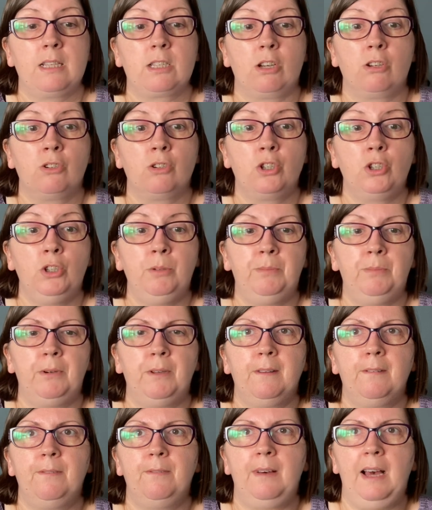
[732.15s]
are on
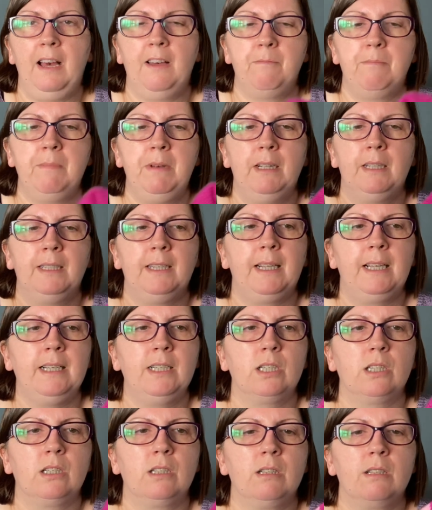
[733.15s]
2.5mm
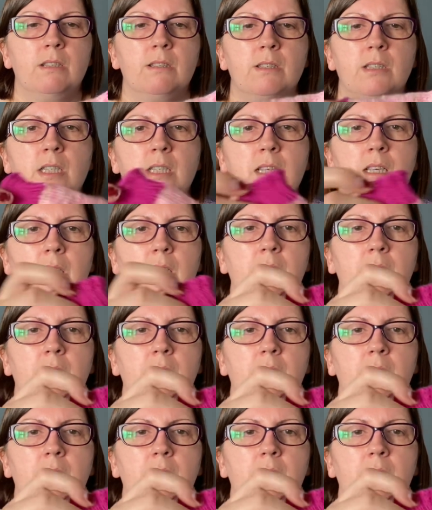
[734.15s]
needles,